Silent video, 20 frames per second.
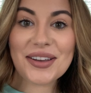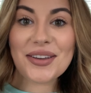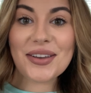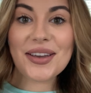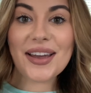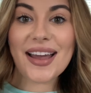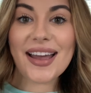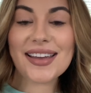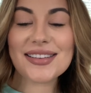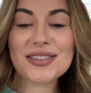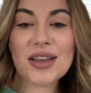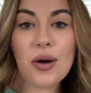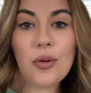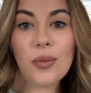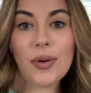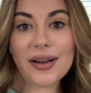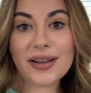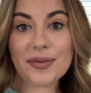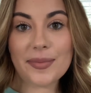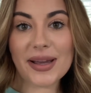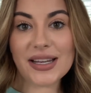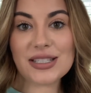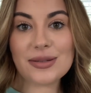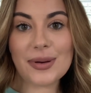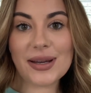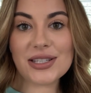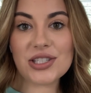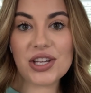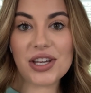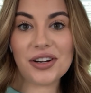Hello you guys, welcome back to
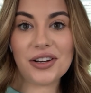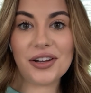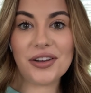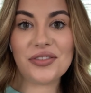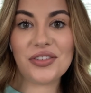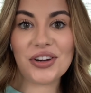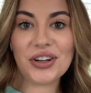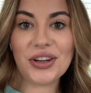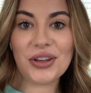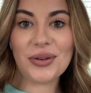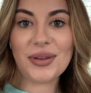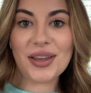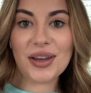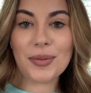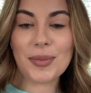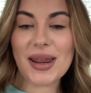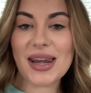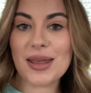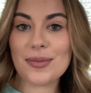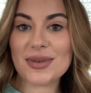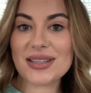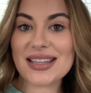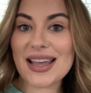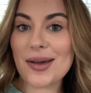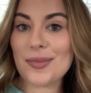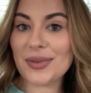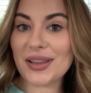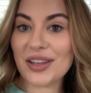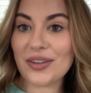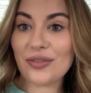my channel. If you're new here, my name is
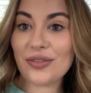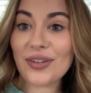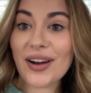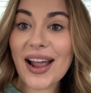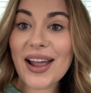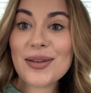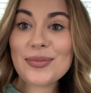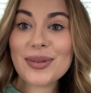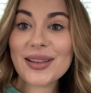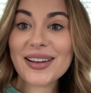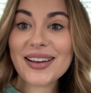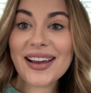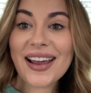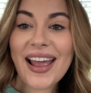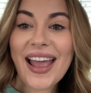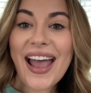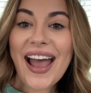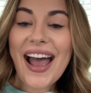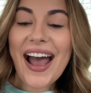Emily Freybler.